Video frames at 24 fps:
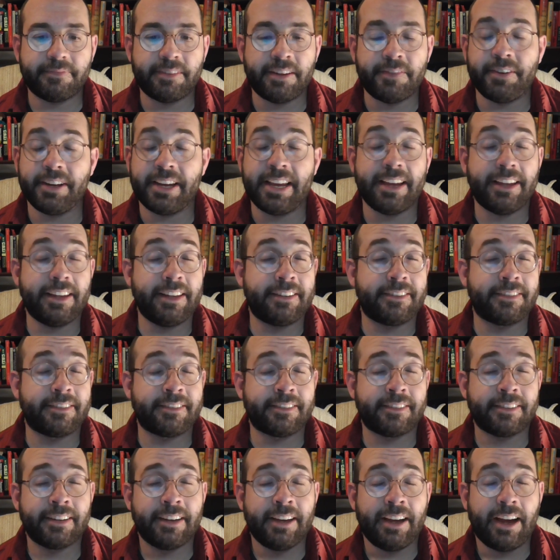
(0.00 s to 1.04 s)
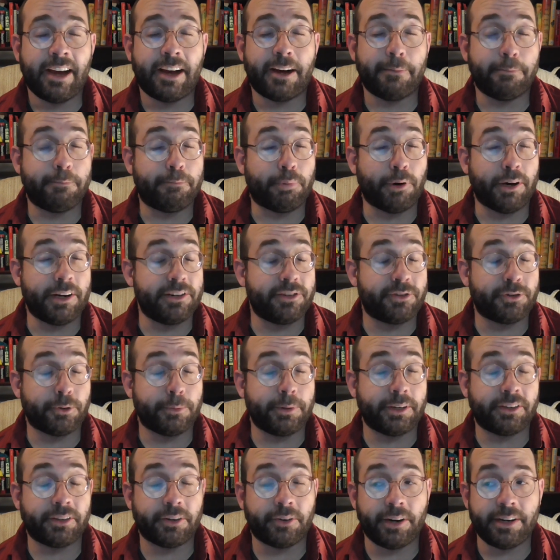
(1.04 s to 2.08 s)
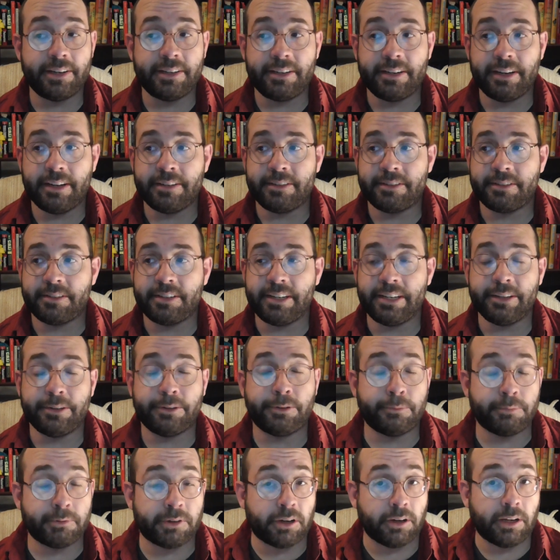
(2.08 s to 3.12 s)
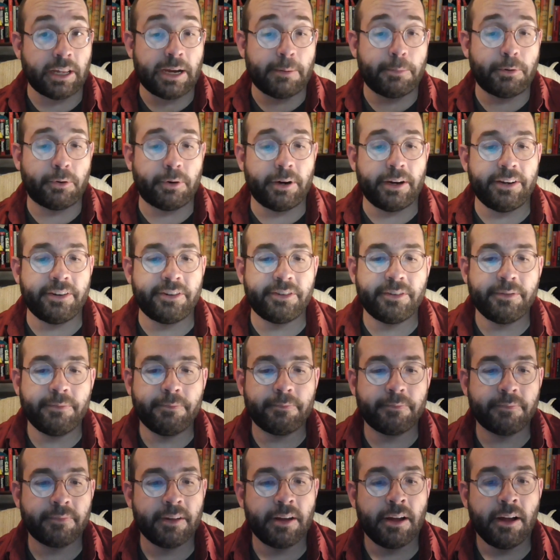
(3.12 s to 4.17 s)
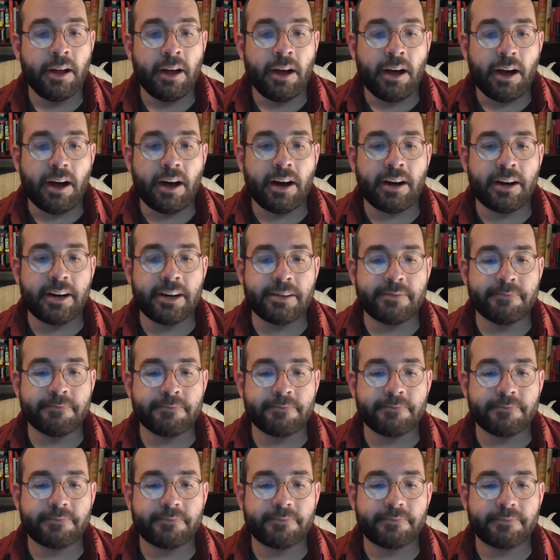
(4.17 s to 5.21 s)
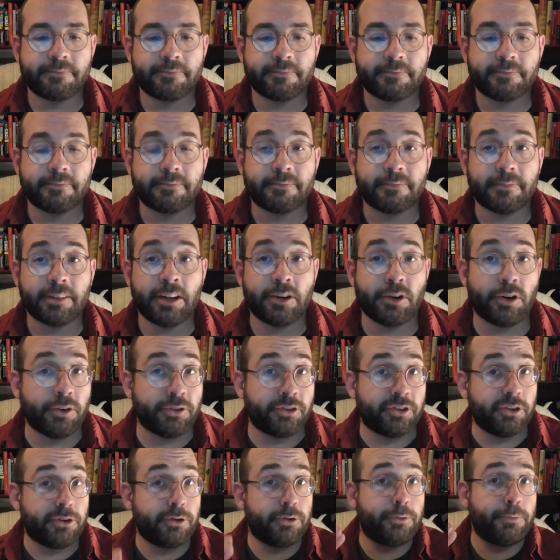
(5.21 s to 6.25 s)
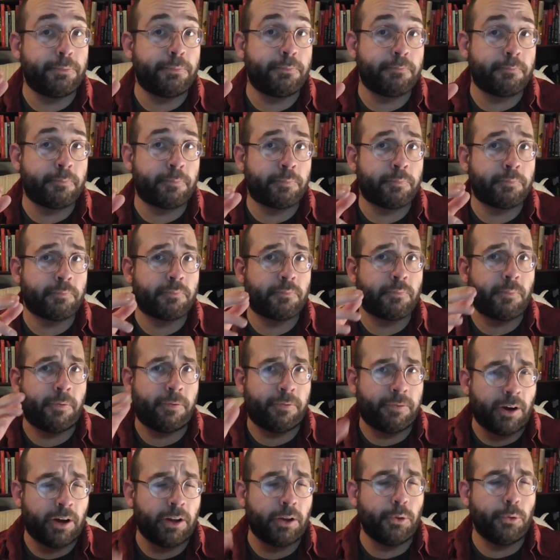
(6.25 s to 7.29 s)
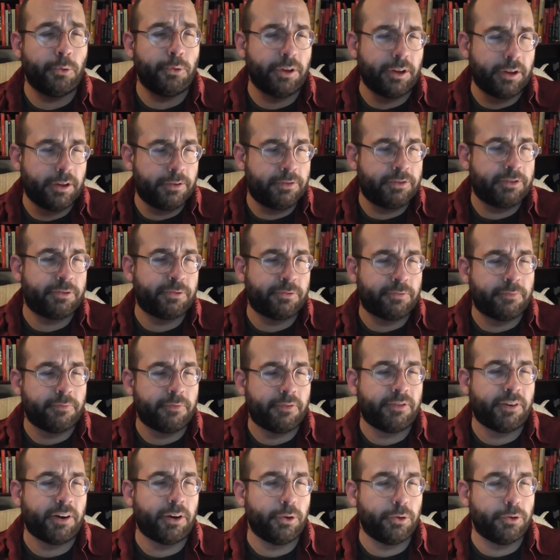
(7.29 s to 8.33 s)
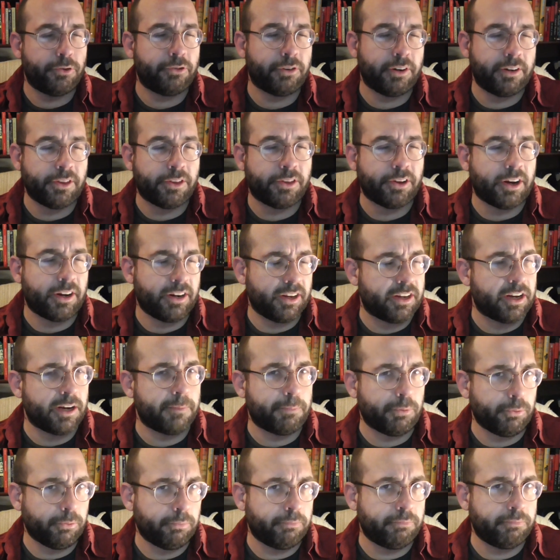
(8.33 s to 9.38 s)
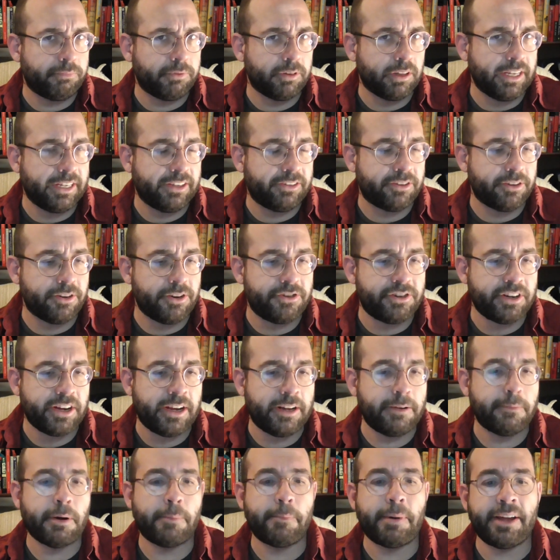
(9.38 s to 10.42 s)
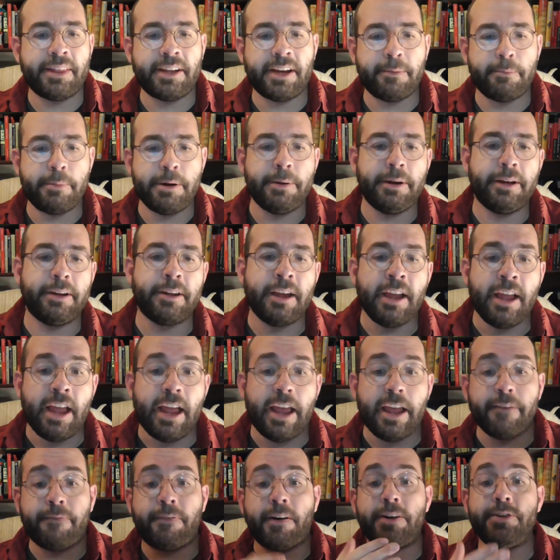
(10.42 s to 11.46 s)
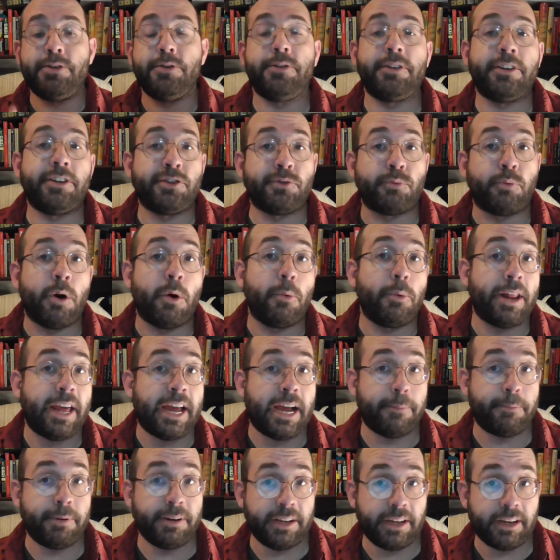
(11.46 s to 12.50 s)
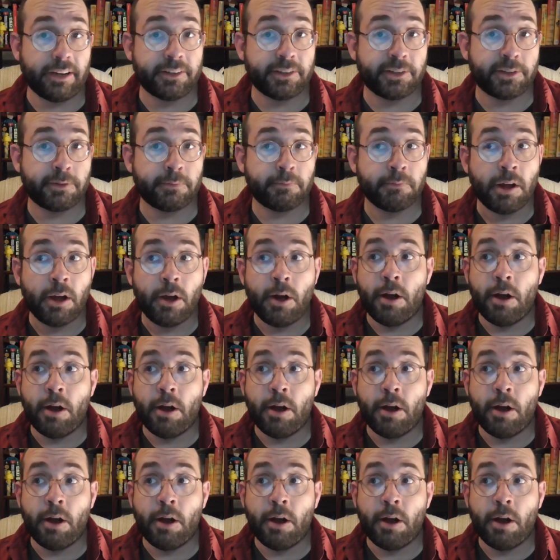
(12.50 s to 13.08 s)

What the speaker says: If you can't, brainstorming is a great deal, collaboration. And also follow the train of thought a couple links in the chain. By that I mean, if I do this, what would happen next?